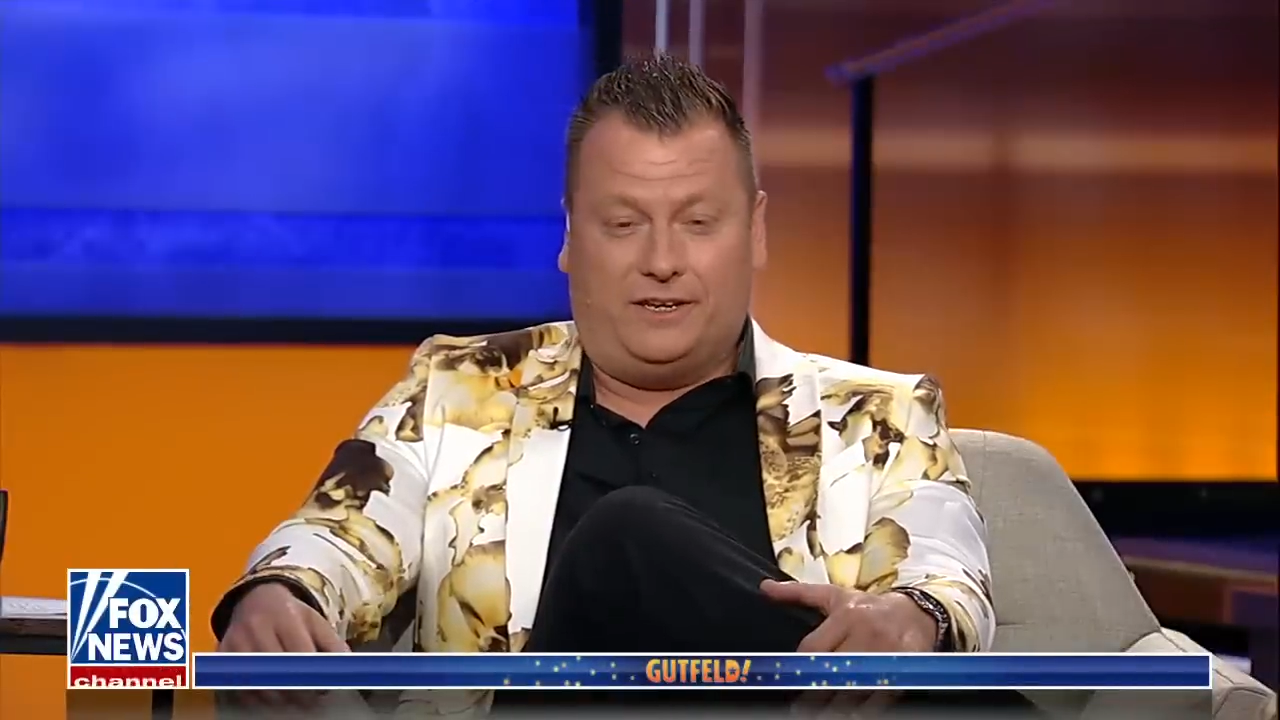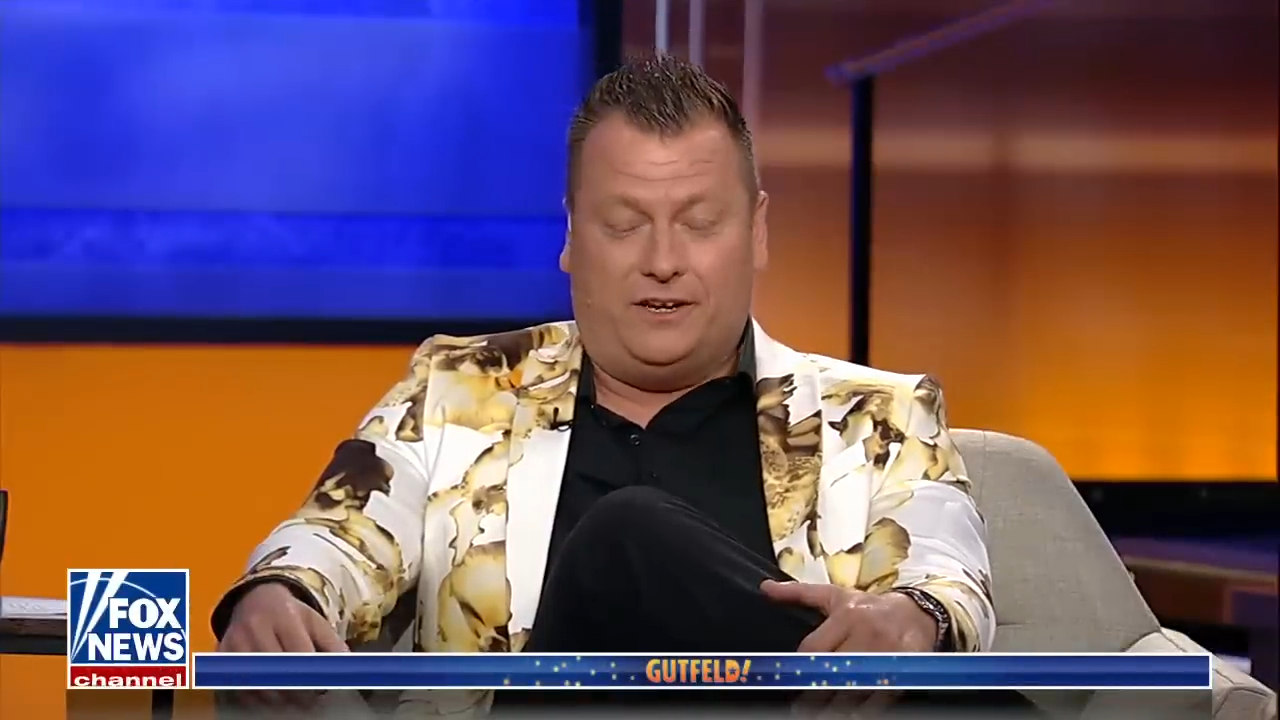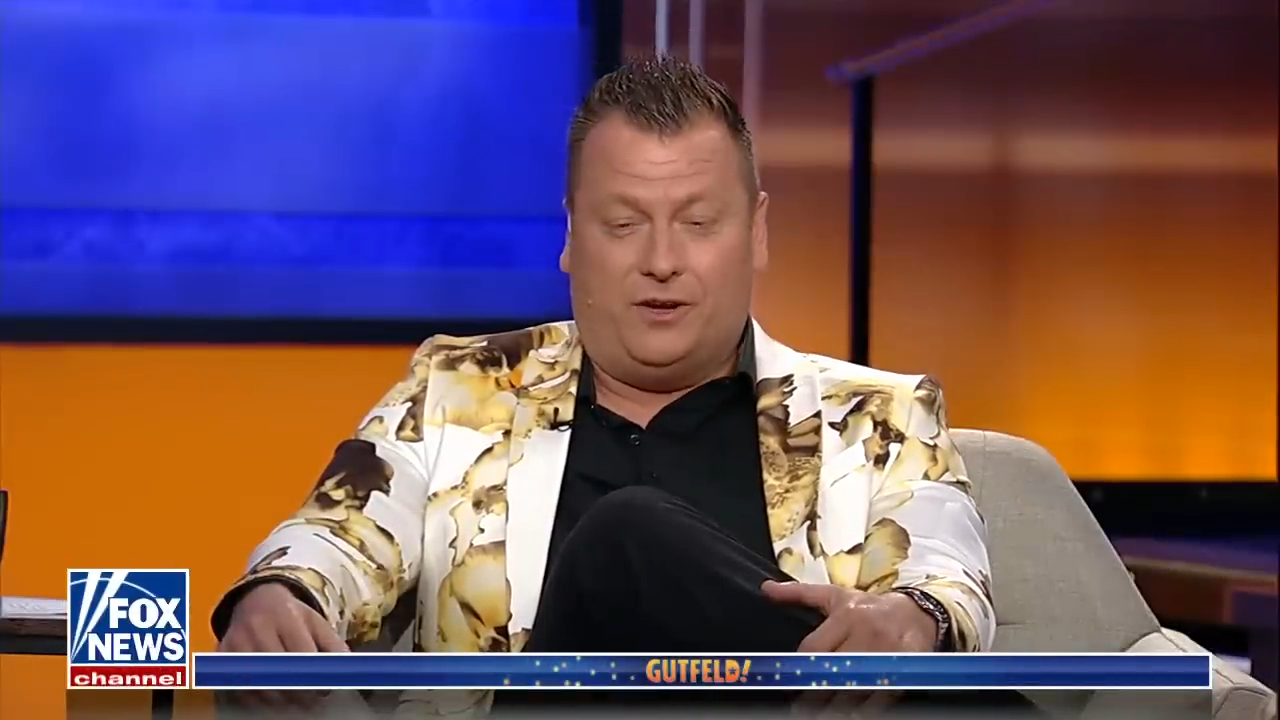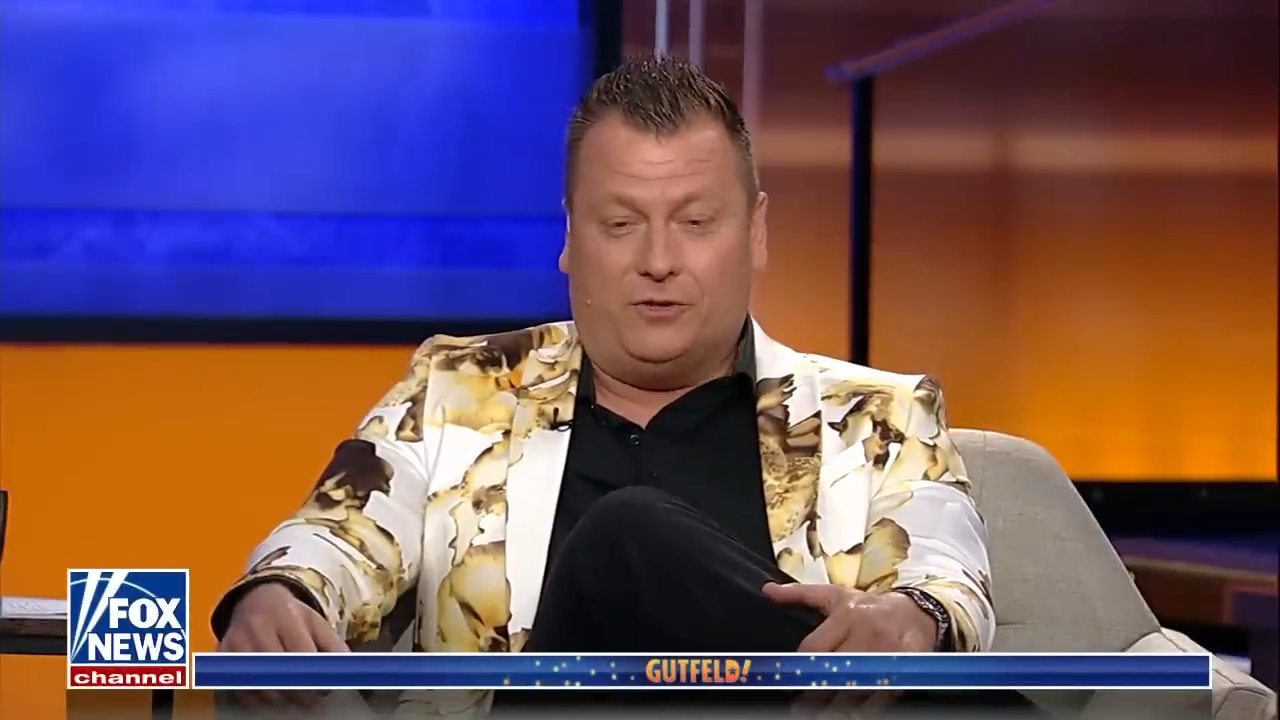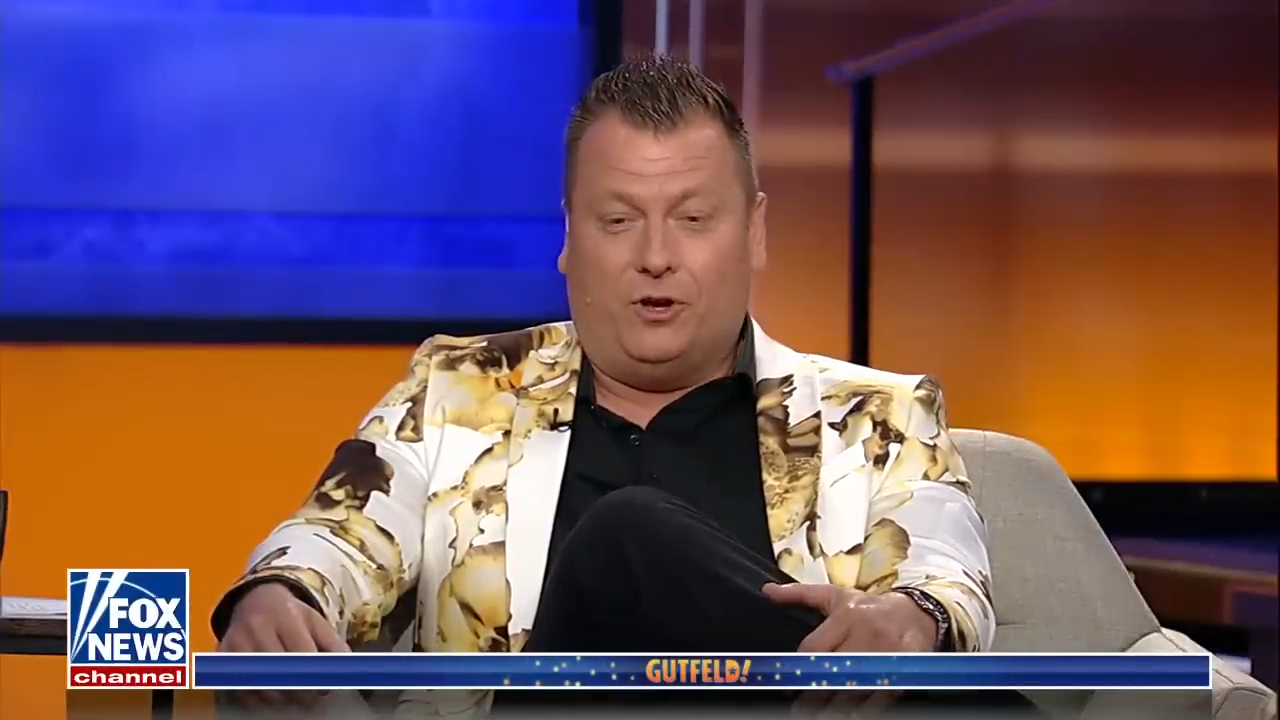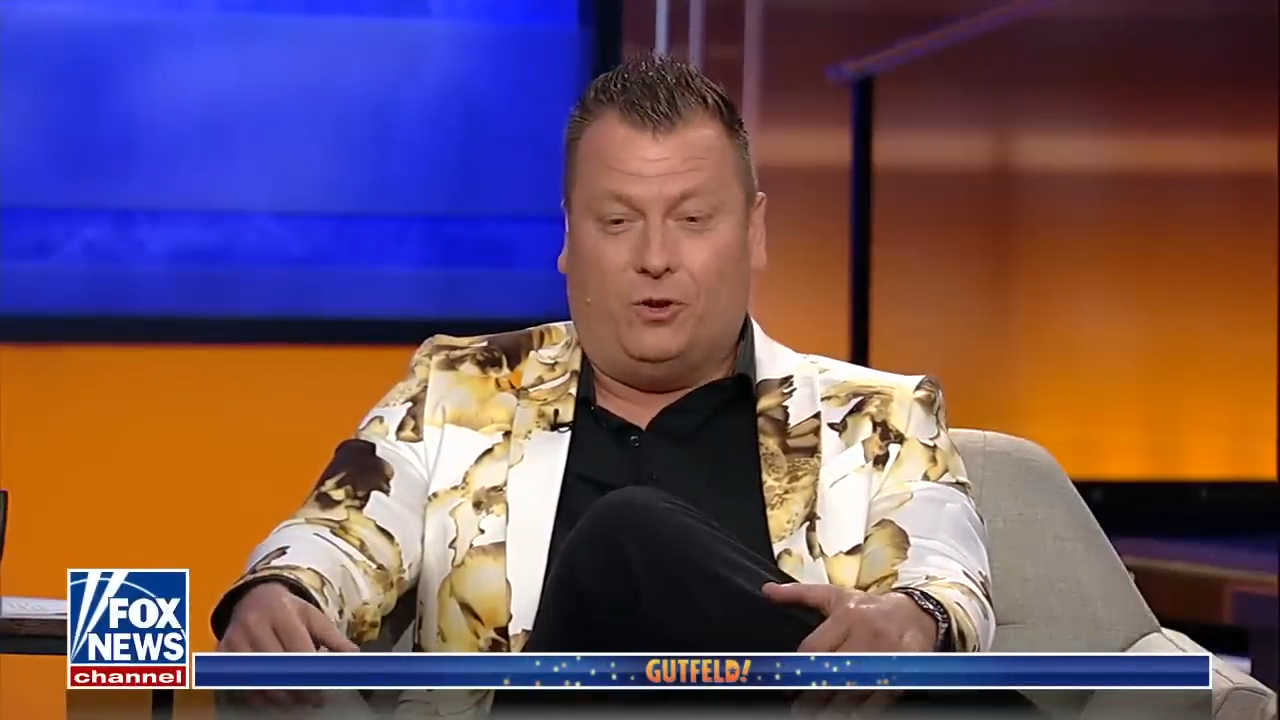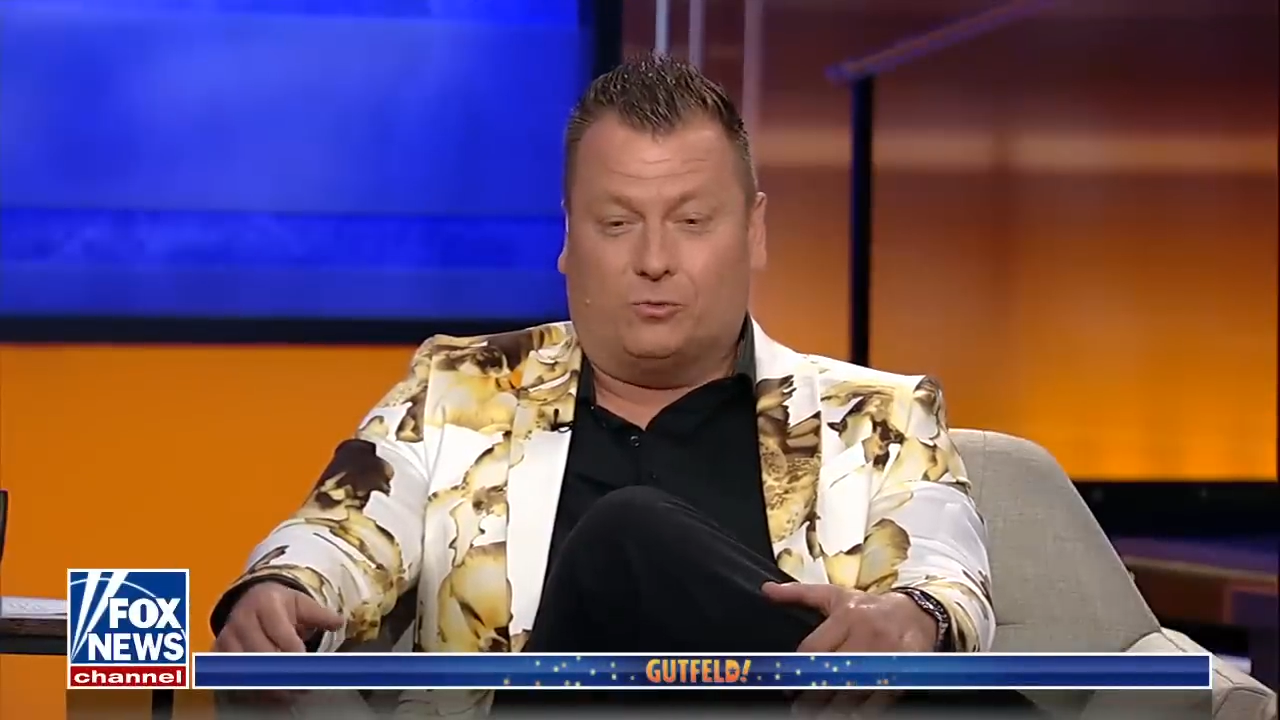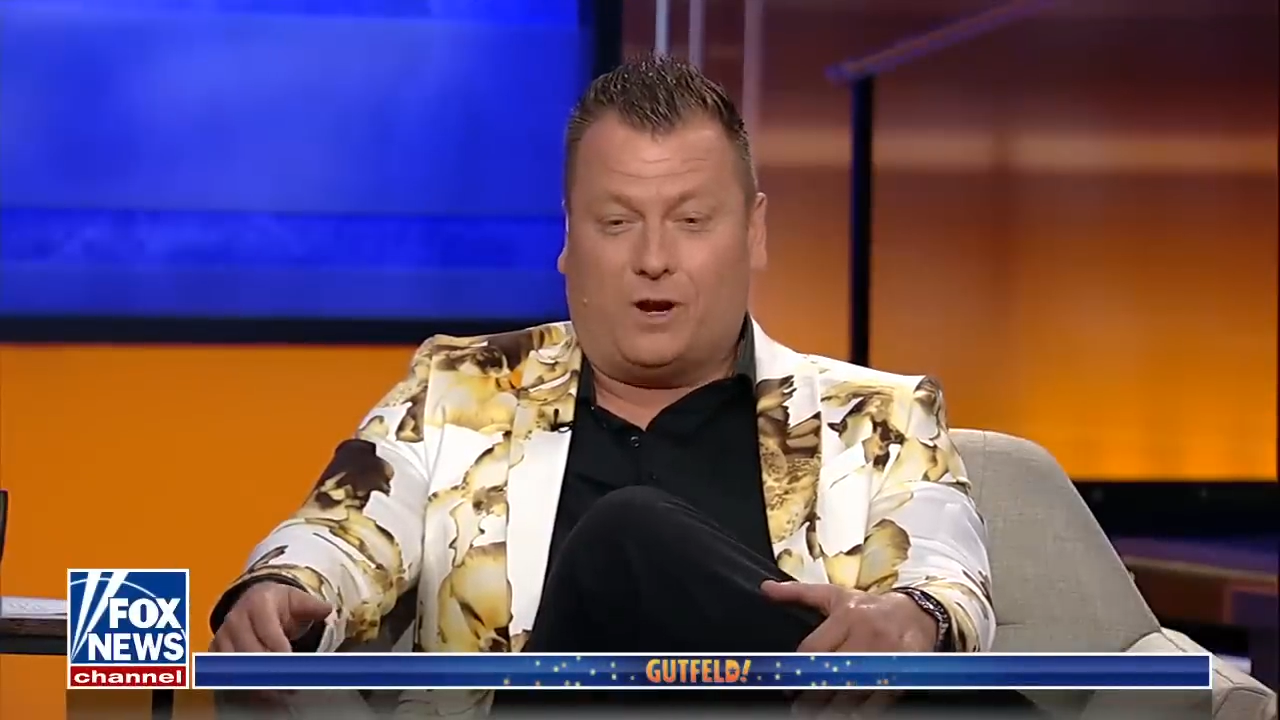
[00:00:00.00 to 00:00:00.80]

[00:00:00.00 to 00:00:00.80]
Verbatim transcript: you know, the whole